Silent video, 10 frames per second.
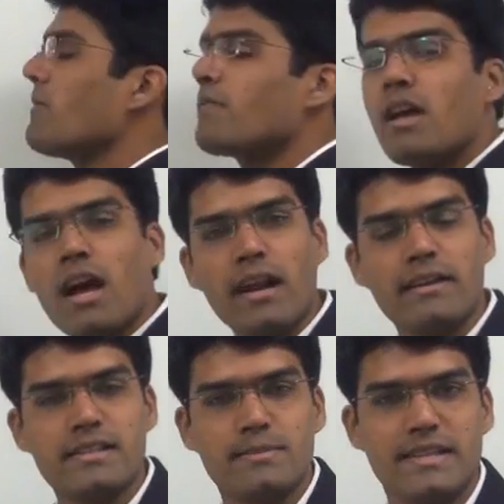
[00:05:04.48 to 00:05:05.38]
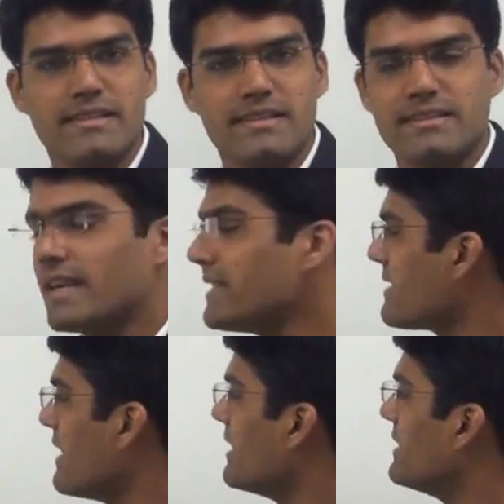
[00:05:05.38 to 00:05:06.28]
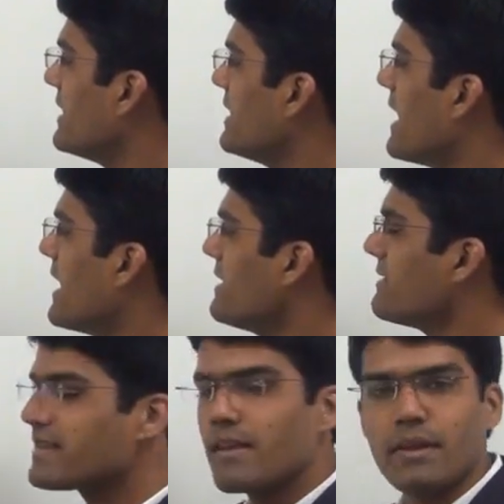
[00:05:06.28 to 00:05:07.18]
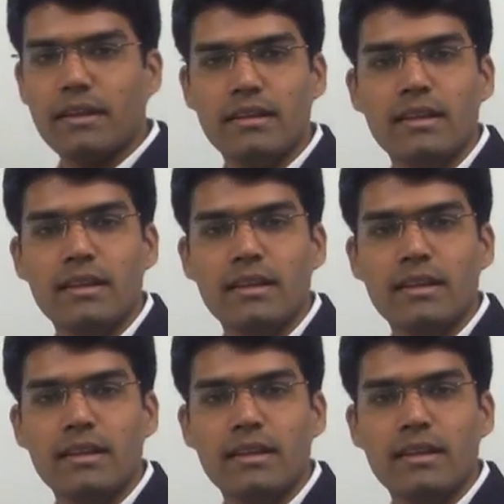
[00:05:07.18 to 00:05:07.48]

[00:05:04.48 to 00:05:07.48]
of hundreds places, that is 3 and 7.